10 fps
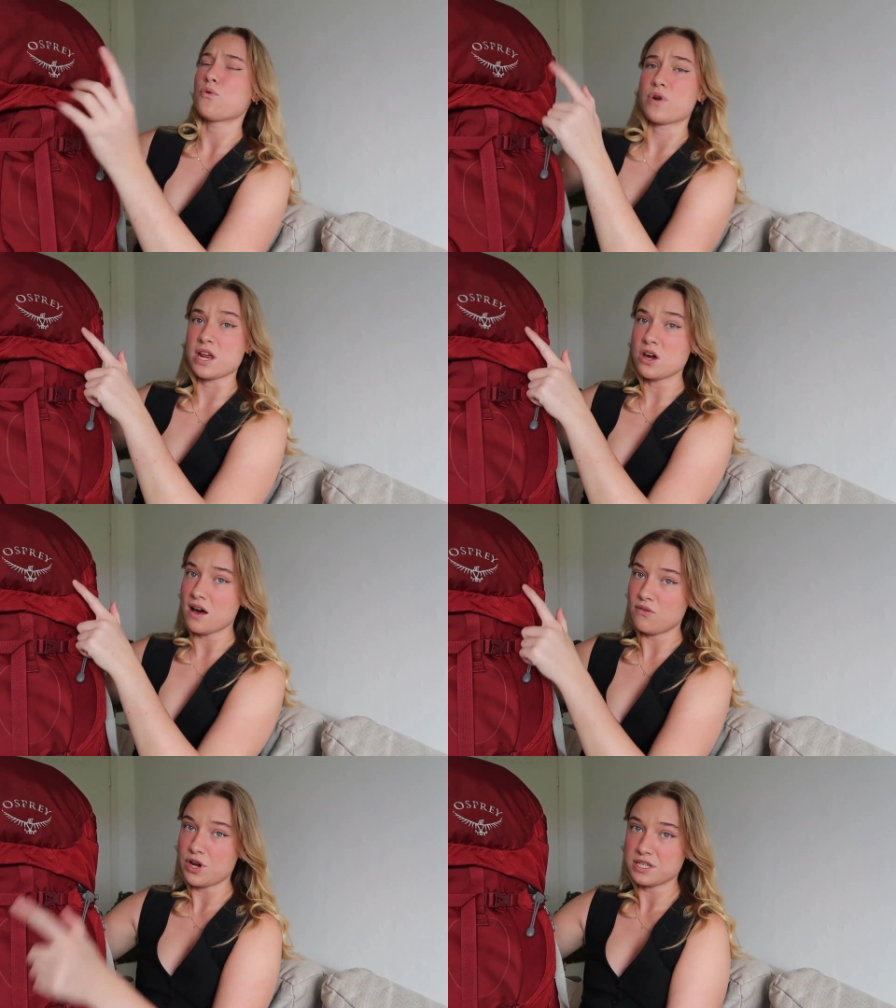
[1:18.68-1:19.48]
a rain
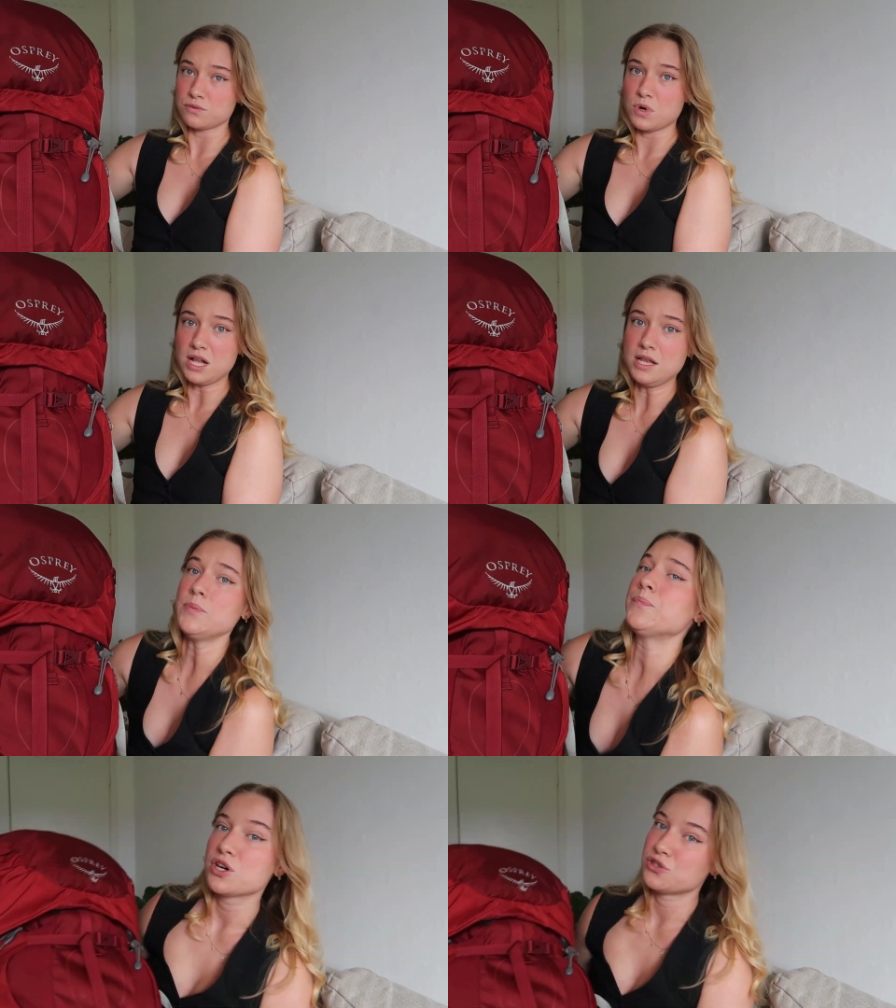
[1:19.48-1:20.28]
cover as well,
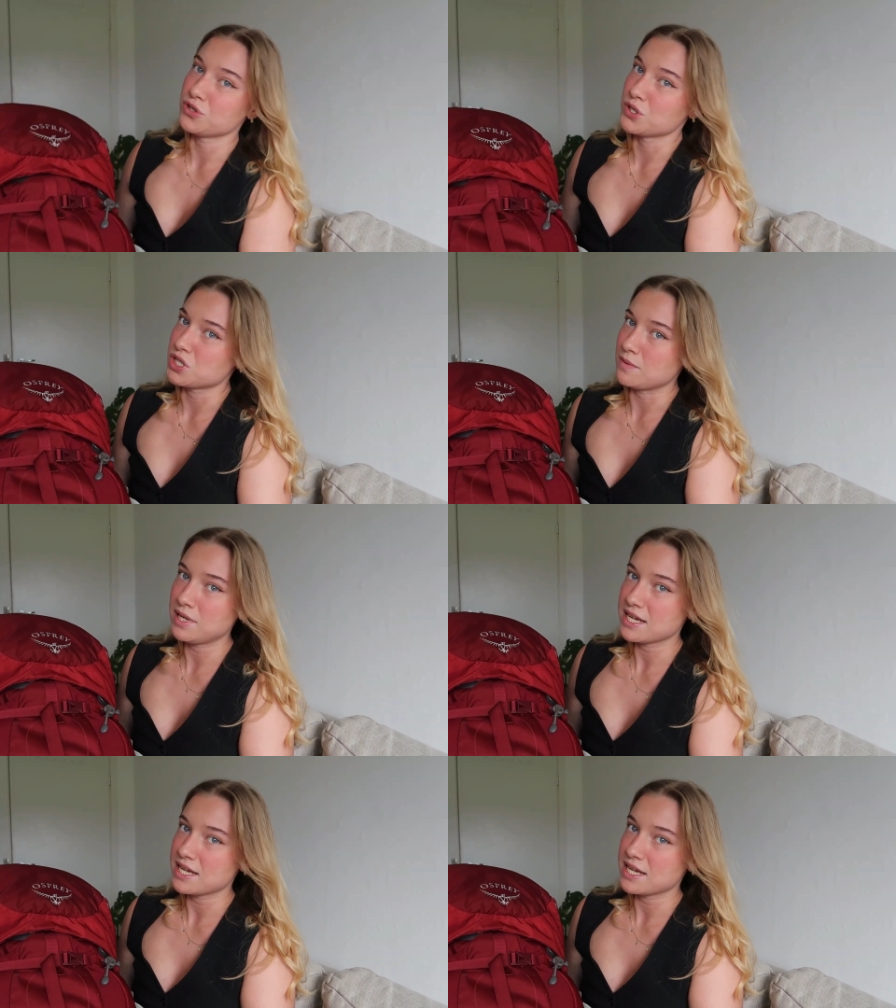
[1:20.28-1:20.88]
because you know some